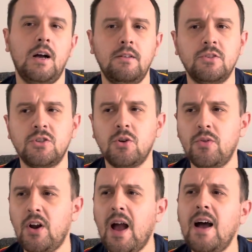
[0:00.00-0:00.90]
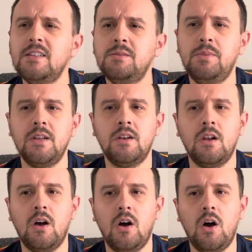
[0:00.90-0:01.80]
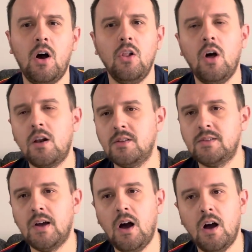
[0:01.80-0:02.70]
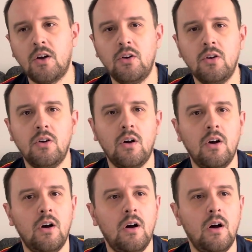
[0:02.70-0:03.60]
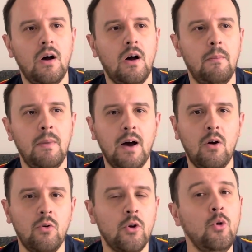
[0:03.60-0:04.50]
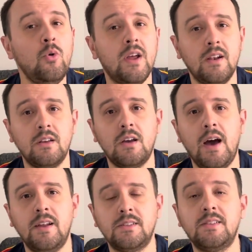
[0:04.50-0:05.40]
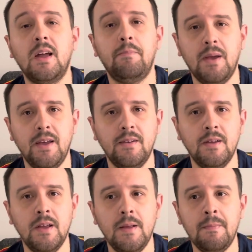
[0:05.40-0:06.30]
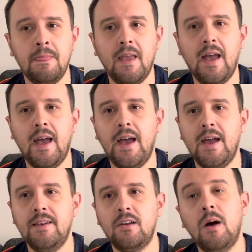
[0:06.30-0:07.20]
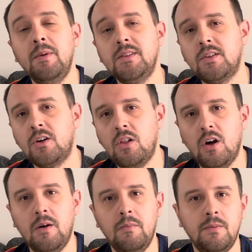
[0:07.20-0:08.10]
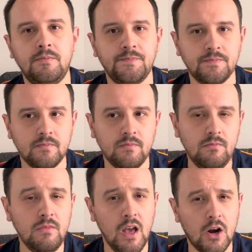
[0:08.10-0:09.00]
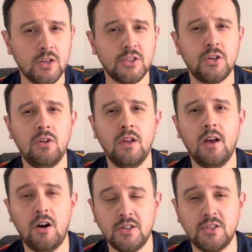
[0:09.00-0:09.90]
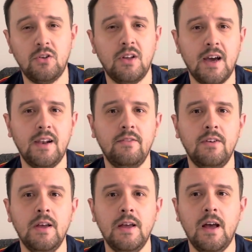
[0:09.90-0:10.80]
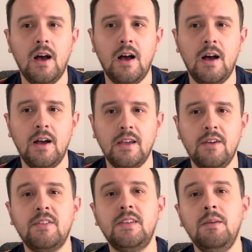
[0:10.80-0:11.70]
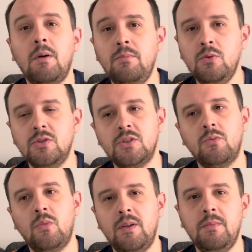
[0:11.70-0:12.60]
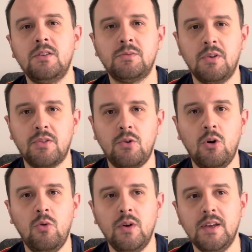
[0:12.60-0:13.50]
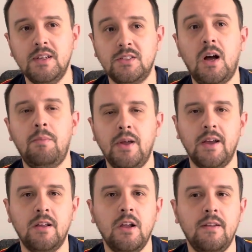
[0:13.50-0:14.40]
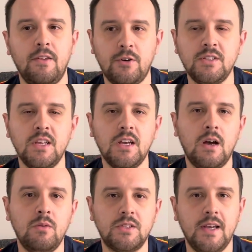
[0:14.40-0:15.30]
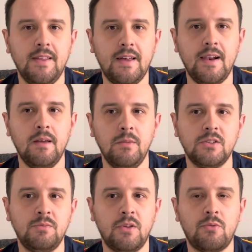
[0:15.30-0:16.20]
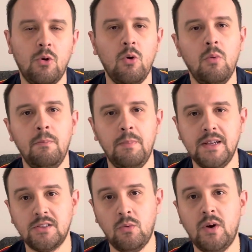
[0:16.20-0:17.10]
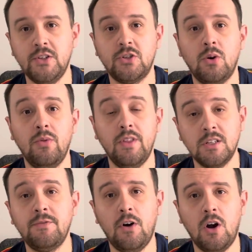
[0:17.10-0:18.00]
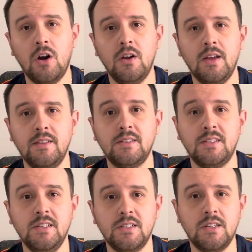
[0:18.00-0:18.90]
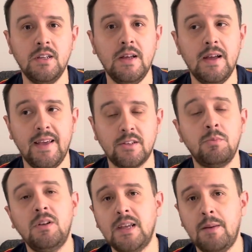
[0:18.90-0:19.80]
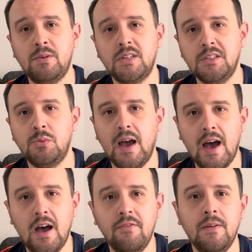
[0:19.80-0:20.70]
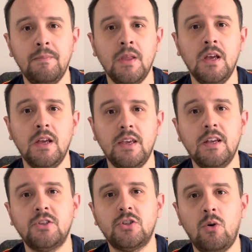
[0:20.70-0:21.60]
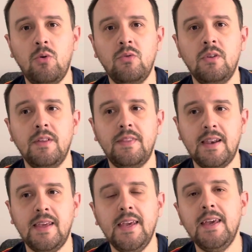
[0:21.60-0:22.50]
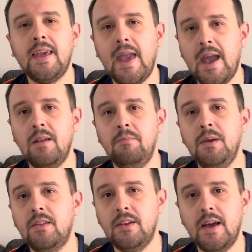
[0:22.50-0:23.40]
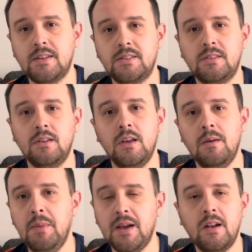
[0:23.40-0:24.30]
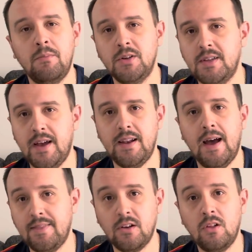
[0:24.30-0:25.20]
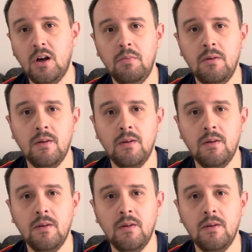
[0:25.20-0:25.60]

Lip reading: So there has been a lot of talk about who can kind of step in and come into the club at Arsenal and kind of give the team a boost when Emil Smith-Rowe is not playing. The first thing I will say that Emil Smith-Rowe, based on what he's shown thus far in the season, in a small sample size we have, he has shown that he can be the next big number 10 at the club.